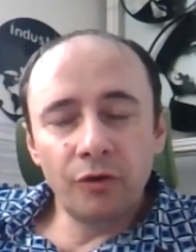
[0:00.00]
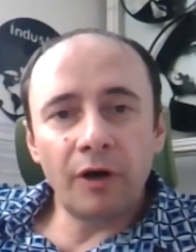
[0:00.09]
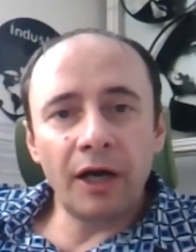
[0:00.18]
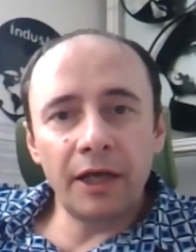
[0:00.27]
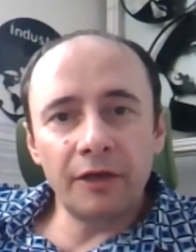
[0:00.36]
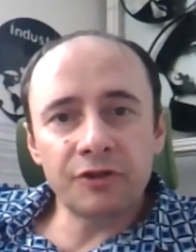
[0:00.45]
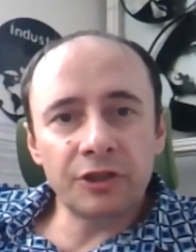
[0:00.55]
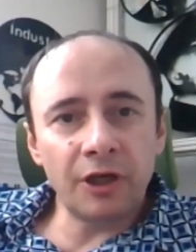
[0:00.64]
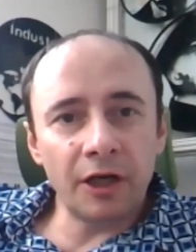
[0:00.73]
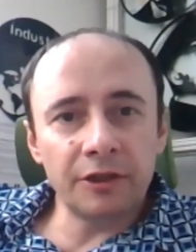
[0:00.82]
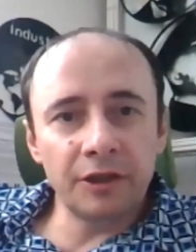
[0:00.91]
You know, I have
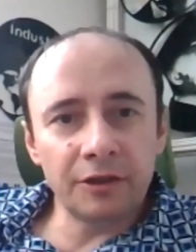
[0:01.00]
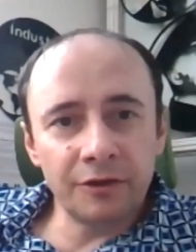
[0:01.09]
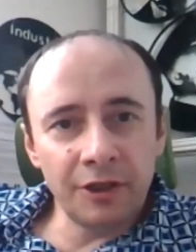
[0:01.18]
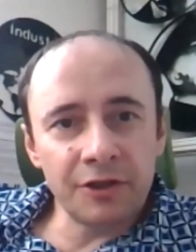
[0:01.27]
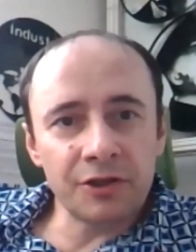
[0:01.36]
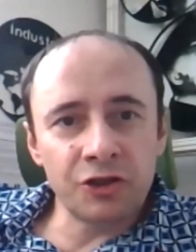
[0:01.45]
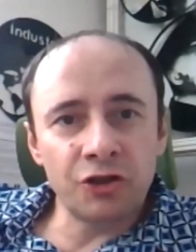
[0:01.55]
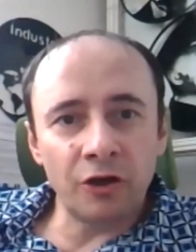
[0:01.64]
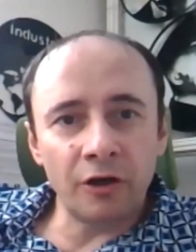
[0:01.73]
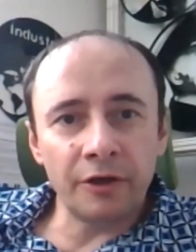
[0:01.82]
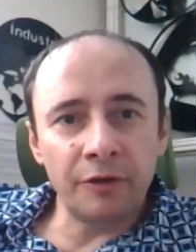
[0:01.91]
started this
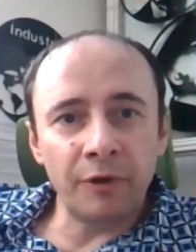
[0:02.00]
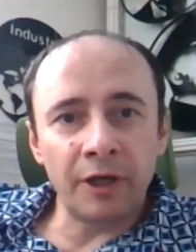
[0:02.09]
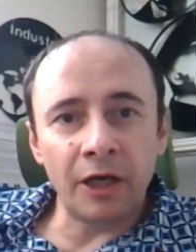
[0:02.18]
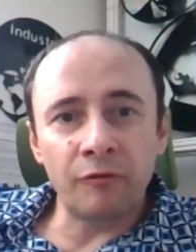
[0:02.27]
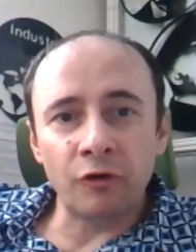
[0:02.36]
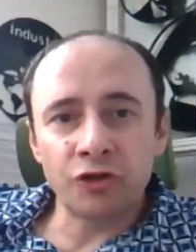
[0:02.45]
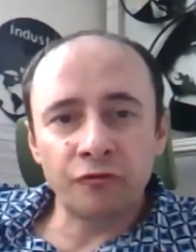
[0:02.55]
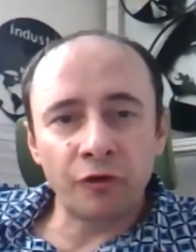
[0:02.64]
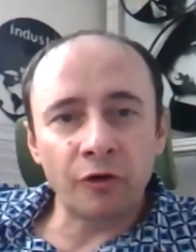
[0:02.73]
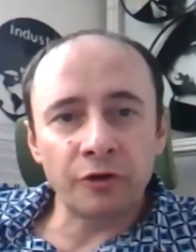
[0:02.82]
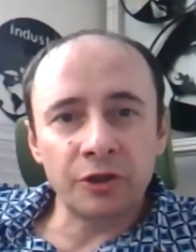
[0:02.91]
journey when I was
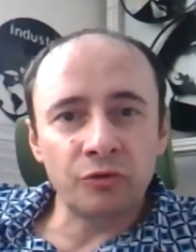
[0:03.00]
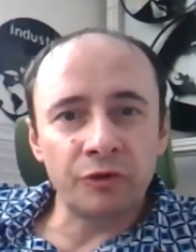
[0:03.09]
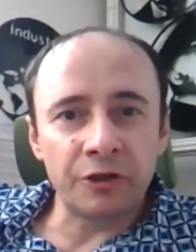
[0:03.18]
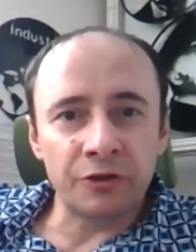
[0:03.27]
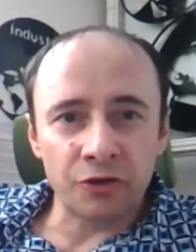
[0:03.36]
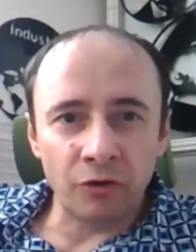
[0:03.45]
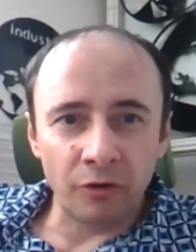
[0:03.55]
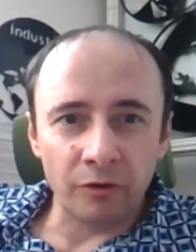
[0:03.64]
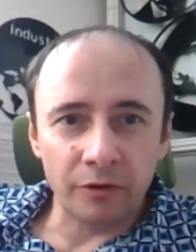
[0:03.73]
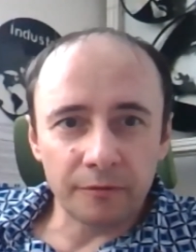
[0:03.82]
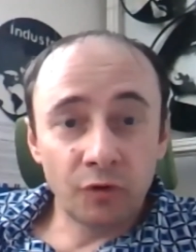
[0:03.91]
forty-two years
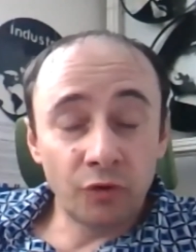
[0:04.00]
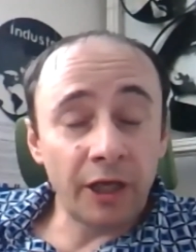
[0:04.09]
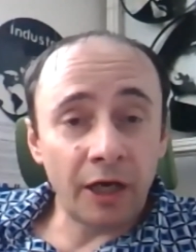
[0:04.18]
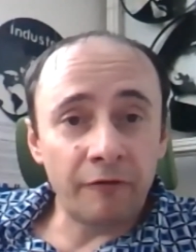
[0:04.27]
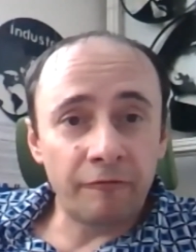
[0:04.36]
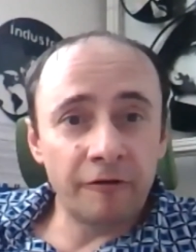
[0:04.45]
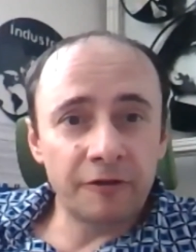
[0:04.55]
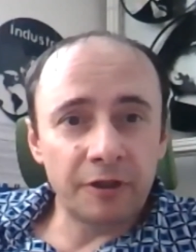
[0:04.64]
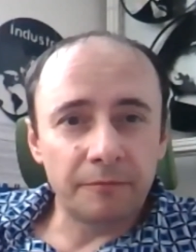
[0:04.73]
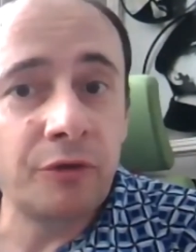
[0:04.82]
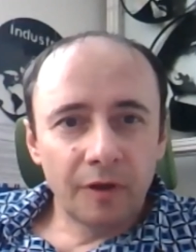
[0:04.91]
old. Today I'm
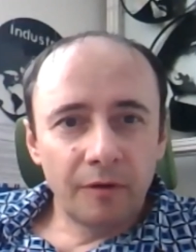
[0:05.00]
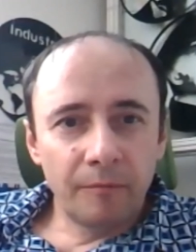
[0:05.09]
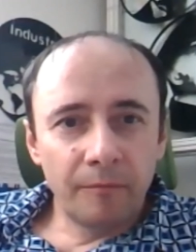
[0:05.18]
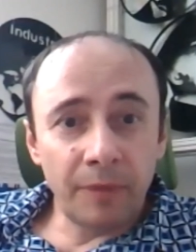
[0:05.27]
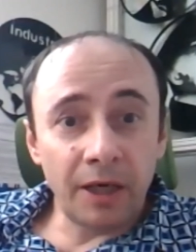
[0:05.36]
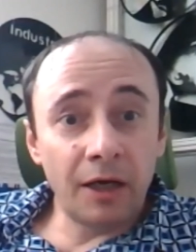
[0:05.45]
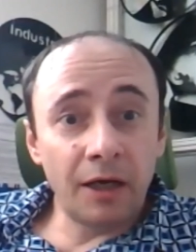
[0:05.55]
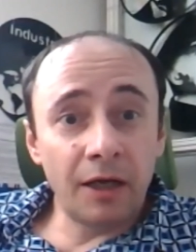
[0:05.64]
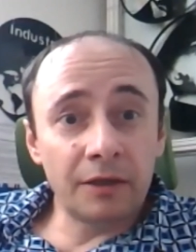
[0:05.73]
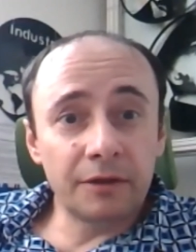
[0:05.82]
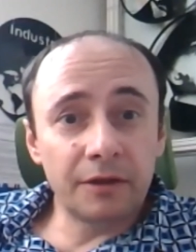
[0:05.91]
fifty.
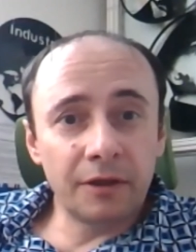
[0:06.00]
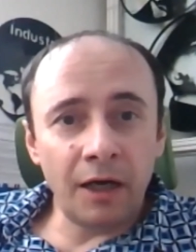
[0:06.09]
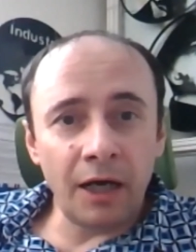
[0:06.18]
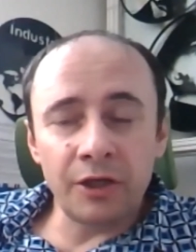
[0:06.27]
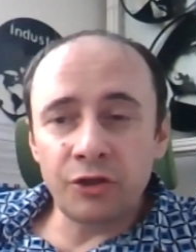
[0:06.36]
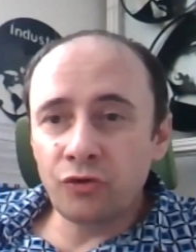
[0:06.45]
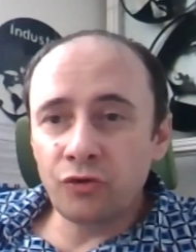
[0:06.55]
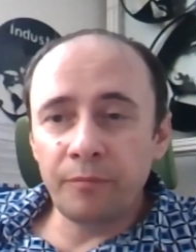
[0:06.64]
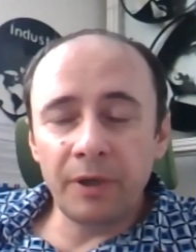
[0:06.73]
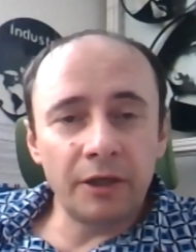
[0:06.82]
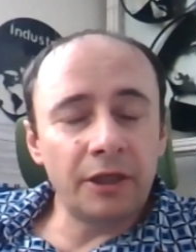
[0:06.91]
But I do
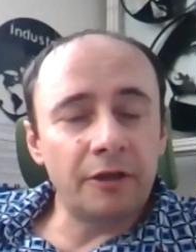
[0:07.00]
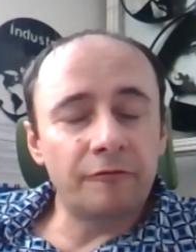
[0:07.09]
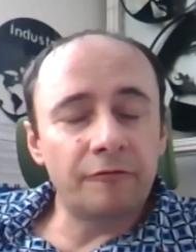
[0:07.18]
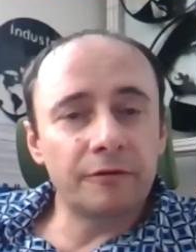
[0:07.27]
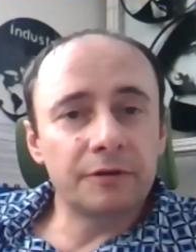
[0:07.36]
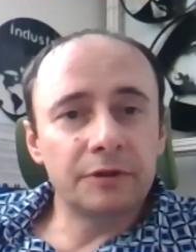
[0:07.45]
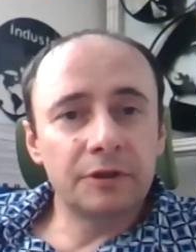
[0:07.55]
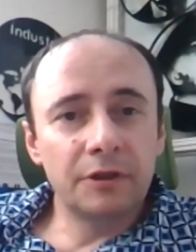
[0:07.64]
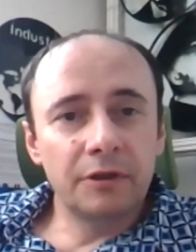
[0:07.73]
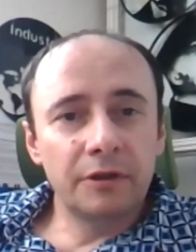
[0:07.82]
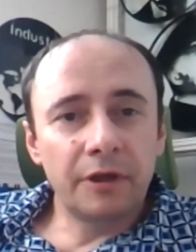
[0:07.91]
believe
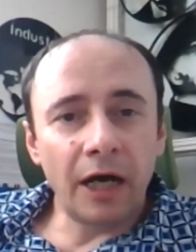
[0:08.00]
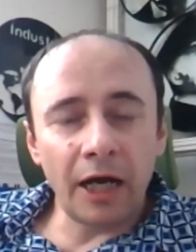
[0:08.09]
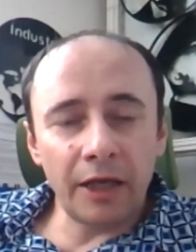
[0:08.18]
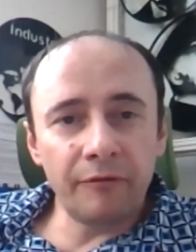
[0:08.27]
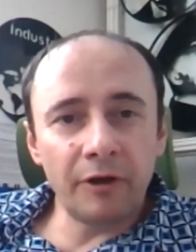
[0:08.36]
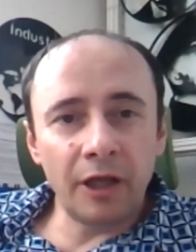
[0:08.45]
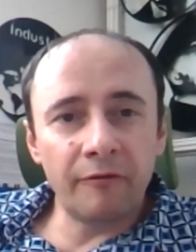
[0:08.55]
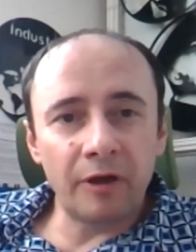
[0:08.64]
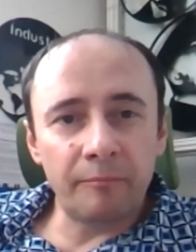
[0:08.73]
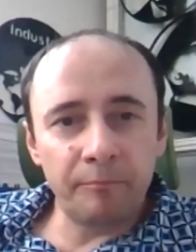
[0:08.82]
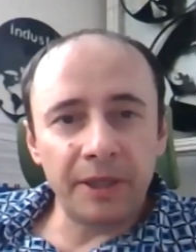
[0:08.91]
I will have
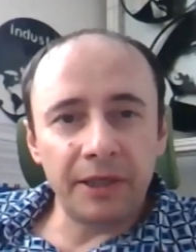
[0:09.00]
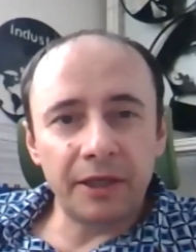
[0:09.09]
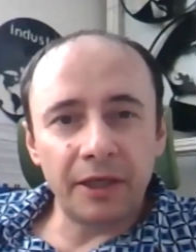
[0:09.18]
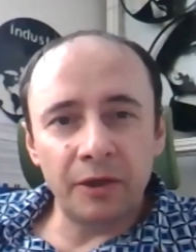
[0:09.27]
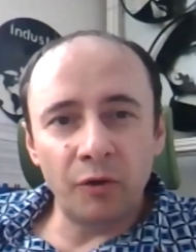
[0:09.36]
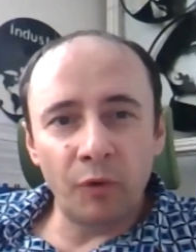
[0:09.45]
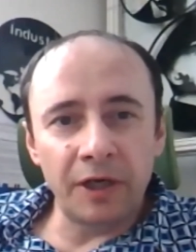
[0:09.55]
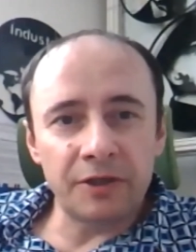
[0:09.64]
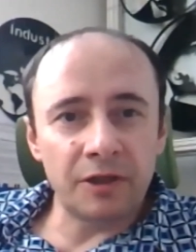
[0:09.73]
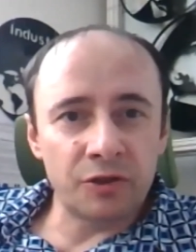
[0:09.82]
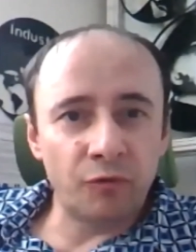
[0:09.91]
a peak in the
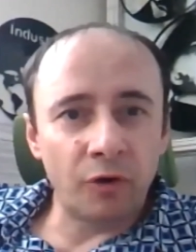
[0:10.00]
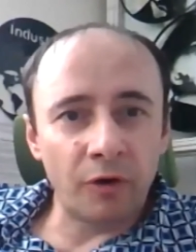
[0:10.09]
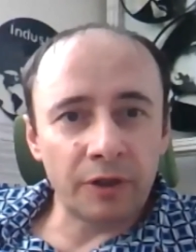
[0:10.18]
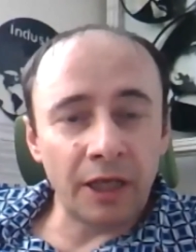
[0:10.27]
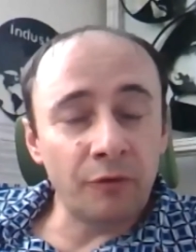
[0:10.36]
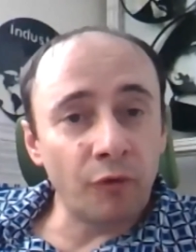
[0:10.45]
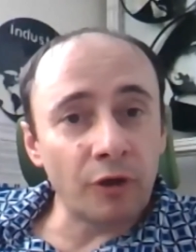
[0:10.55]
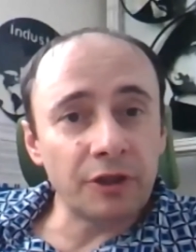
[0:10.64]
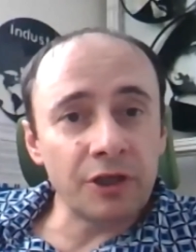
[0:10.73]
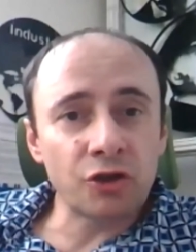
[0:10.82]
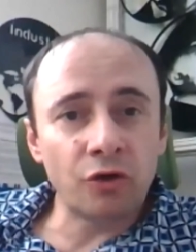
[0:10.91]
wasteless world. And
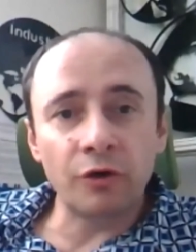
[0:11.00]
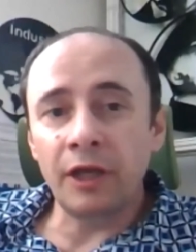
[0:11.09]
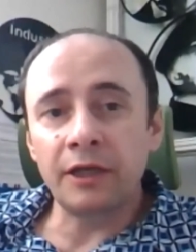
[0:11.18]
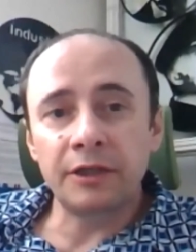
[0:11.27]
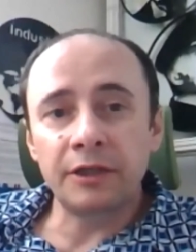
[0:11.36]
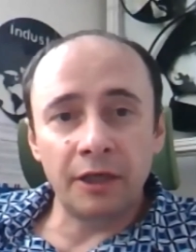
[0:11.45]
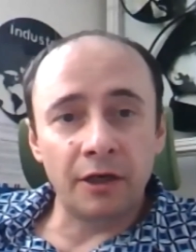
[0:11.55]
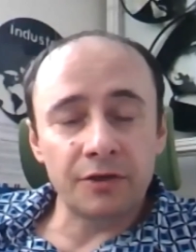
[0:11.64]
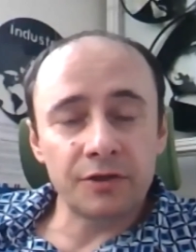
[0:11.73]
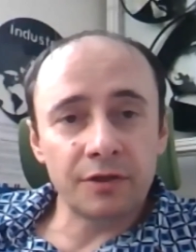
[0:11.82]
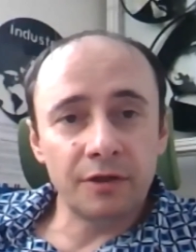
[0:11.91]
what is connecting
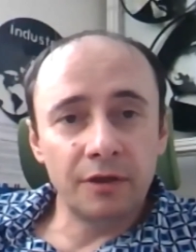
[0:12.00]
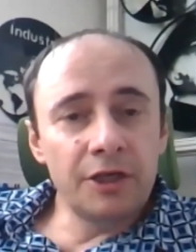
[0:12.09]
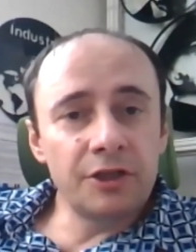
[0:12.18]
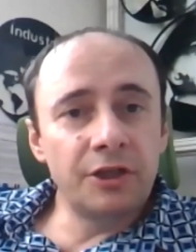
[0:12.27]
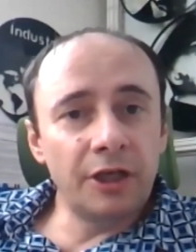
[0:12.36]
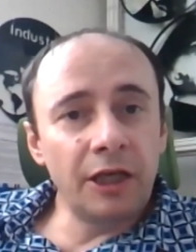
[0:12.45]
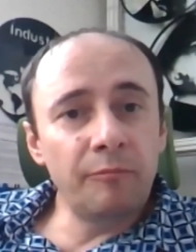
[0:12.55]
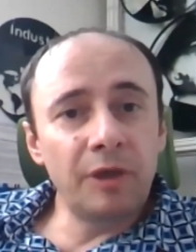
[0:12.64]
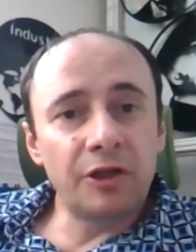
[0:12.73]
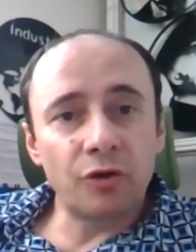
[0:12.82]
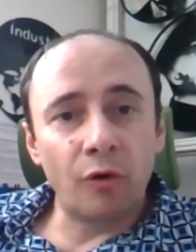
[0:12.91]
us is the
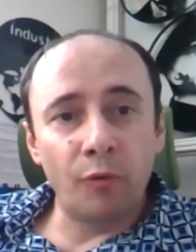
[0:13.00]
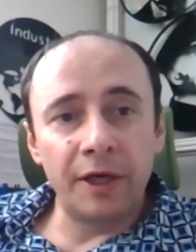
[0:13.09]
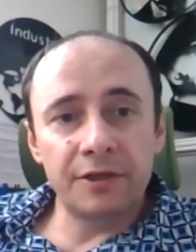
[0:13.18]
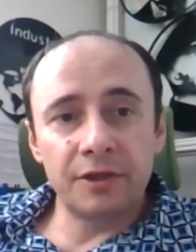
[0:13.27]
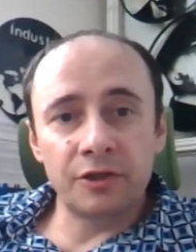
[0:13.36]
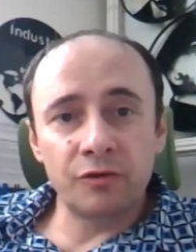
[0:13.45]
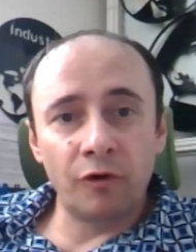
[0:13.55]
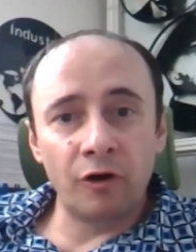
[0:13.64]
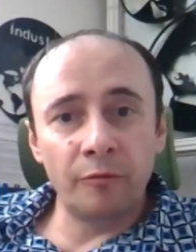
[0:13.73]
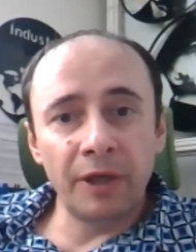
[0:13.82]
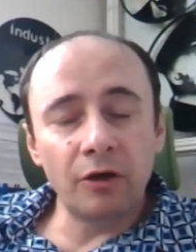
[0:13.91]
image of wasteless
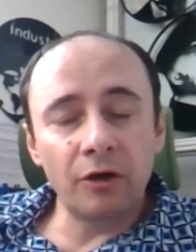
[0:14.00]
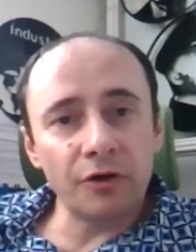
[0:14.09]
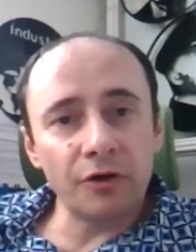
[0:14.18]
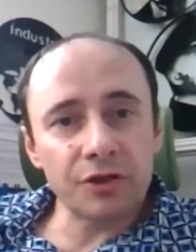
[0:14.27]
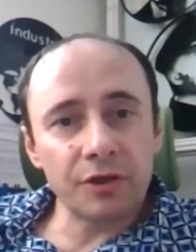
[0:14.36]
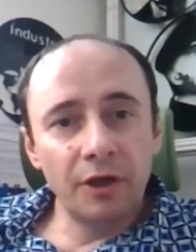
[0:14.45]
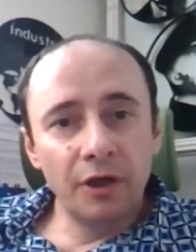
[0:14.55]
world, because,